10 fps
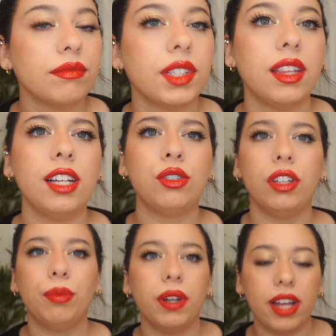That's really
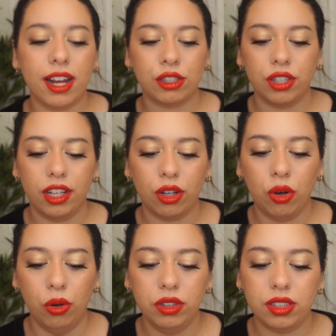pretty actually, and the
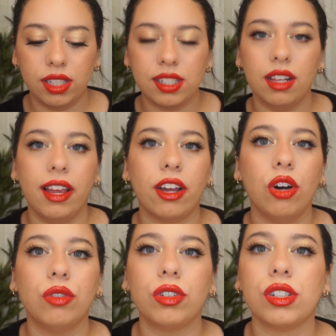gold doesn't like
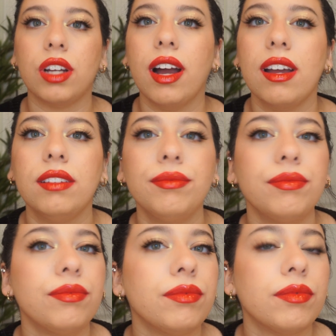overshadow
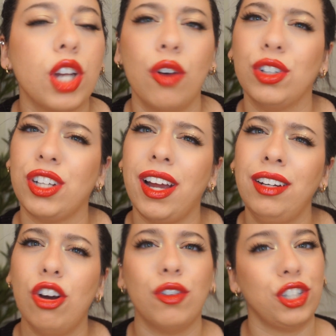
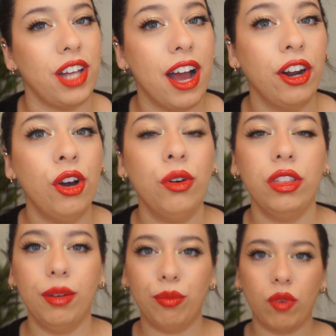
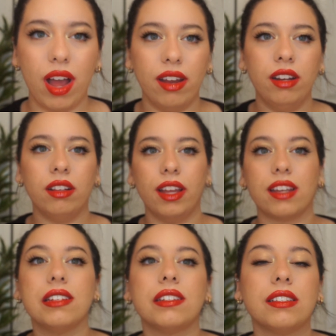the red. Like
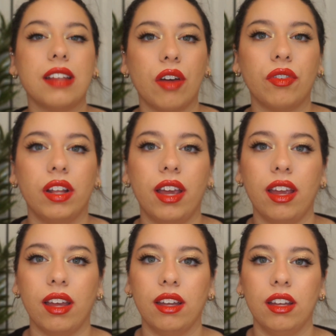it's
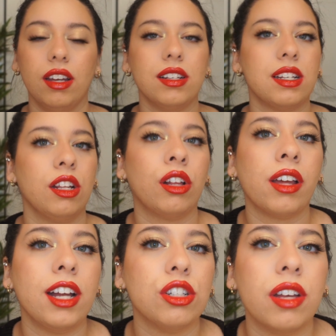definitely doesn't look like
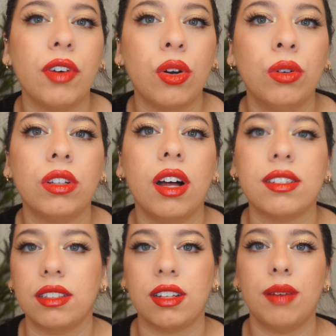I just have a gold gloss
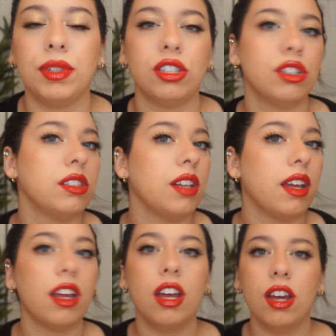on top. It just looks
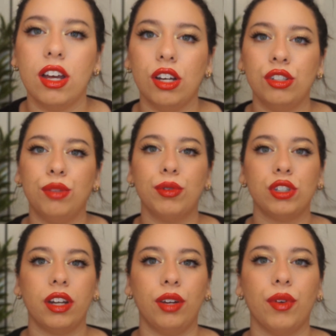like a super
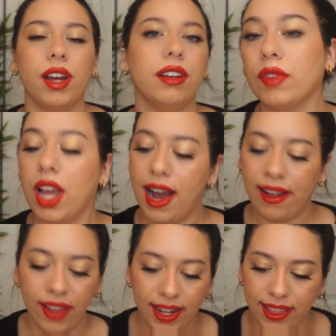shiny red. I
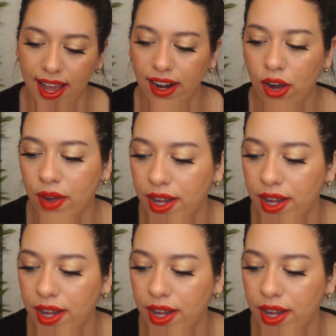like that. Okay.